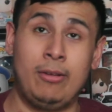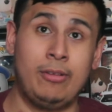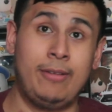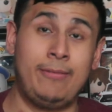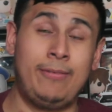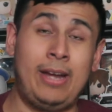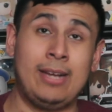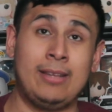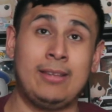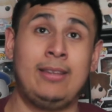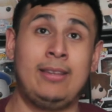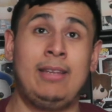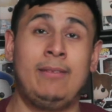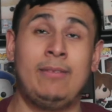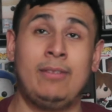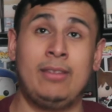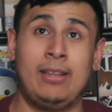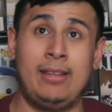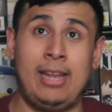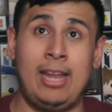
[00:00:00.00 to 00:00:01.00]
So the fact that
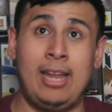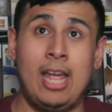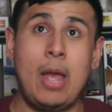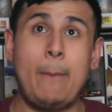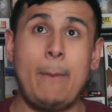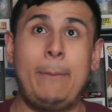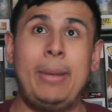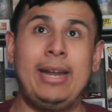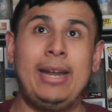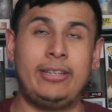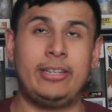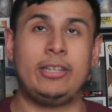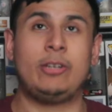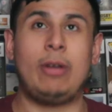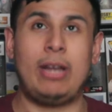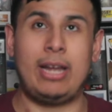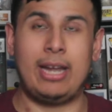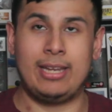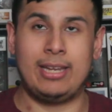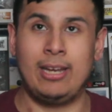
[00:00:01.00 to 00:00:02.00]
even the
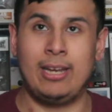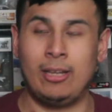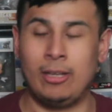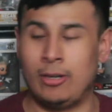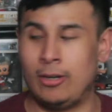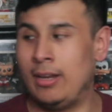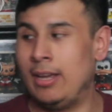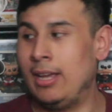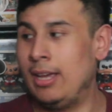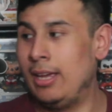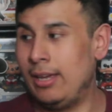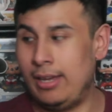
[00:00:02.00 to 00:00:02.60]
Pentagon killer